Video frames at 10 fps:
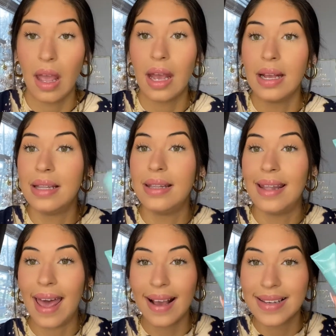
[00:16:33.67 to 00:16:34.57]

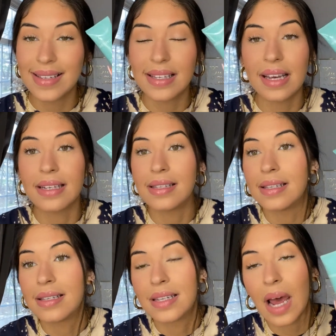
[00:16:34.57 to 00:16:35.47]
Next is the
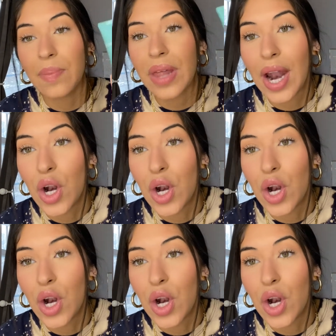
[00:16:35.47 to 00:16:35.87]
step that